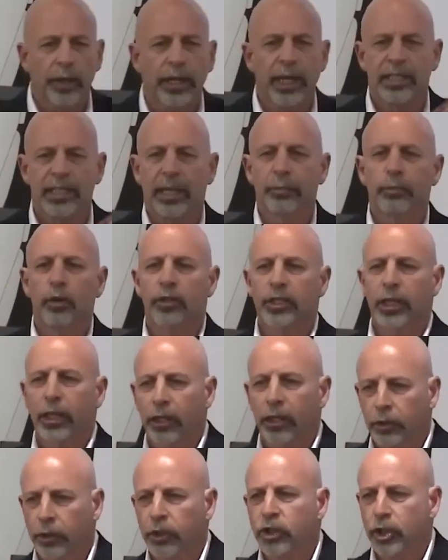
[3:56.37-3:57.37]
doing is I'm
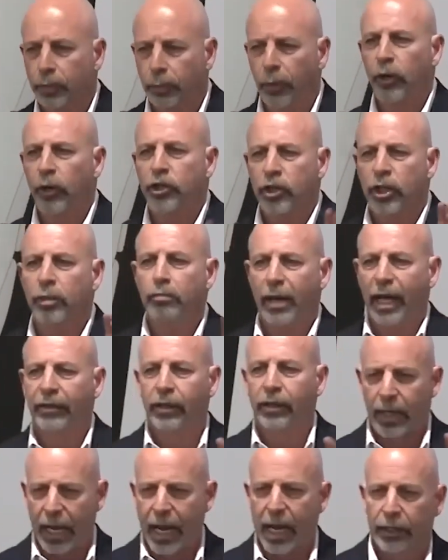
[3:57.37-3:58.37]
using a dispersion
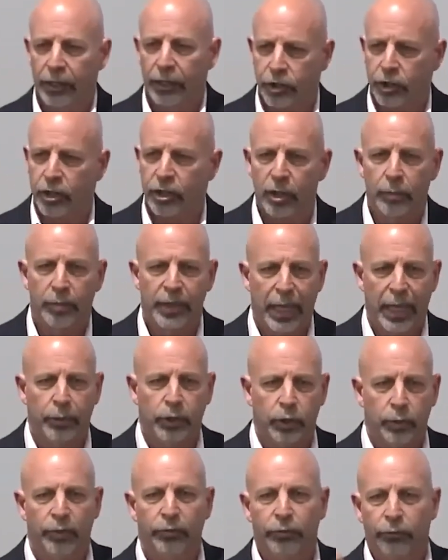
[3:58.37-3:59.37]
methodology to be able
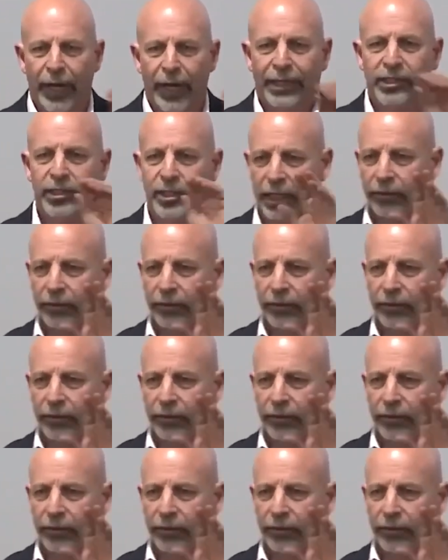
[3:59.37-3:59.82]
to infect